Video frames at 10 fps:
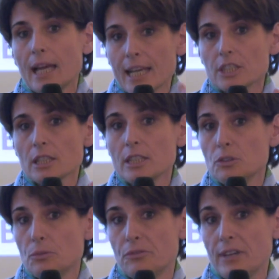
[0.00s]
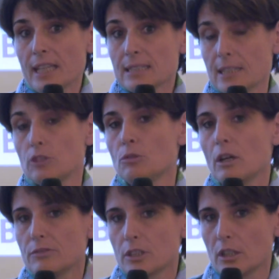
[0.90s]
actually to face and to
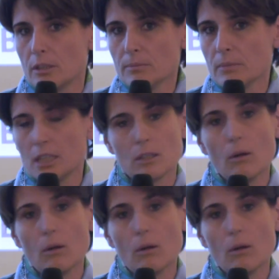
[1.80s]
overcome in